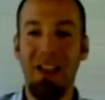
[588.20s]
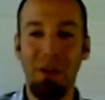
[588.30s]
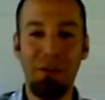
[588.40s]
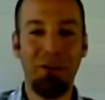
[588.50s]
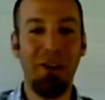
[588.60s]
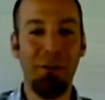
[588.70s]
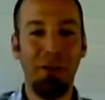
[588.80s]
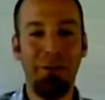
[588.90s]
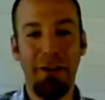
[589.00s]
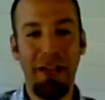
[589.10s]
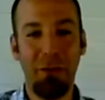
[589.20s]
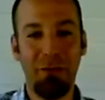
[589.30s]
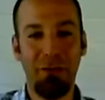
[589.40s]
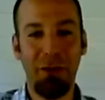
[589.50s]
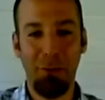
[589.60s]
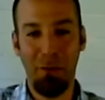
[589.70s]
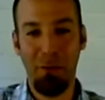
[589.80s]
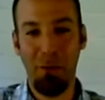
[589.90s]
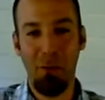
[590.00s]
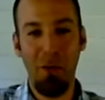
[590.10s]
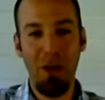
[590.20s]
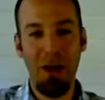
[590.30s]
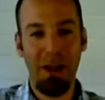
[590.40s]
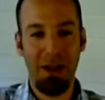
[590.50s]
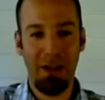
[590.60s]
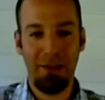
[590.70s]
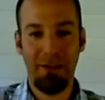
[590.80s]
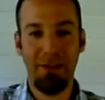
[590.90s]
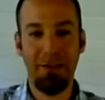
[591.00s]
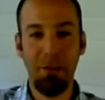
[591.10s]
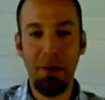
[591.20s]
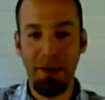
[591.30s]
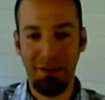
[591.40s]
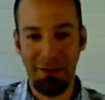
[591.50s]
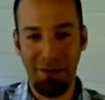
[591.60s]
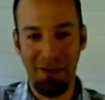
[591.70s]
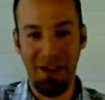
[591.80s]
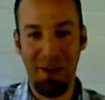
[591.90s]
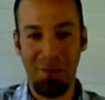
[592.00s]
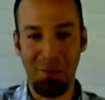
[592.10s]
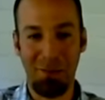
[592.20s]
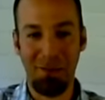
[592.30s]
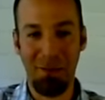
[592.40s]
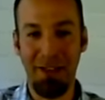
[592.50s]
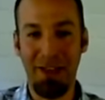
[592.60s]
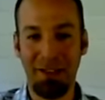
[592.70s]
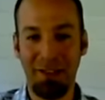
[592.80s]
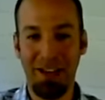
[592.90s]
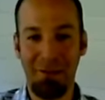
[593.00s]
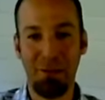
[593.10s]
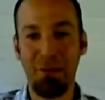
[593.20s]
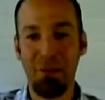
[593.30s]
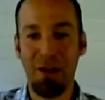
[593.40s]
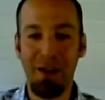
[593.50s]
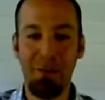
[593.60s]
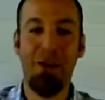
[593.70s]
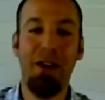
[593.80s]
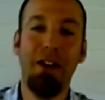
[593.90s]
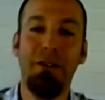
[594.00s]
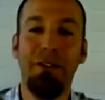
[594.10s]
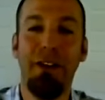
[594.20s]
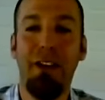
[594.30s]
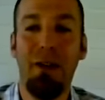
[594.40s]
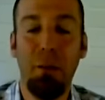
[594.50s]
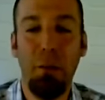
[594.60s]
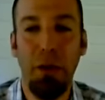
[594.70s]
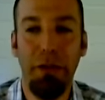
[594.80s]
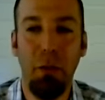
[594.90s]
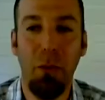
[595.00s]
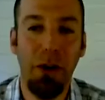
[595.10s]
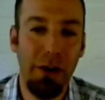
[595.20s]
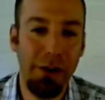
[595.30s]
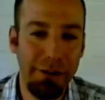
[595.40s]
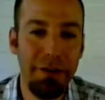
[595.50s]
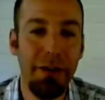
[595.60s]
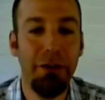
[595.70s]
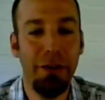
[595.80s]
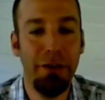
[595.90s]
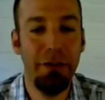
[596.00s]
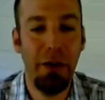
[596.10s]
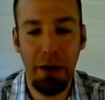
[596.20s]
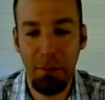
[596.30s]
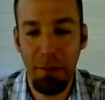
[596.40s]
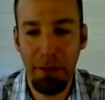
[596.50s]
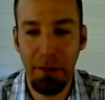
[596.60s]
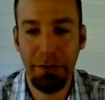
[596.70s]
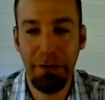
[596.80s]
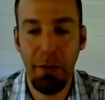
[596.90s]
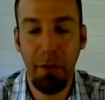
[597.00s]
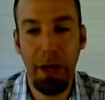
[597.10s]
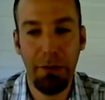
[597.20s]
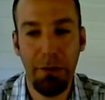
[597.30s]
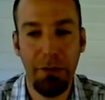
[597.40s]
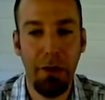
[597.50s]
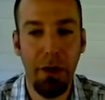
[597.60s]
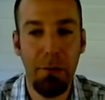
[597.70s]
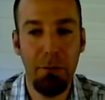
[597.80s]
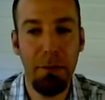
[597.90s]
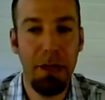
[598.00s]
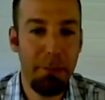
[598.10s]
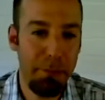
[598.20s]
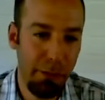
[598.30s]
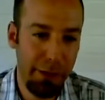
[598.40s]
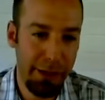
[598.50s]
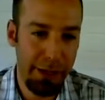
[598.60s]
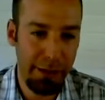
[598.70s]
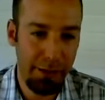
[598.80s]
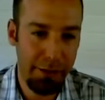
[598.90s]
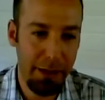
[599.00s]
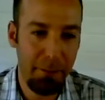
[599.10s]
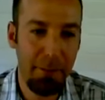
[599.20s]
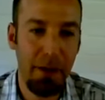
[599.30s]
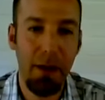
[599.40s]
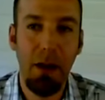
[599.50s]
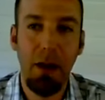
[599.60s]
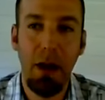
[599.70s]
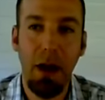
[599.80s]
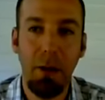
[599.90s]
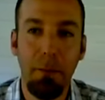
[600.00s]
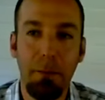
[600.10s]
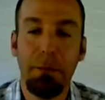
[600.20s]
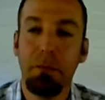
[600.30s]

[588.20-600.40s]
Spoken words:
were talking. We figured that was jumping way into the deep end without kind of the primer of both what RSS feeds are, but also how to start manipulating them.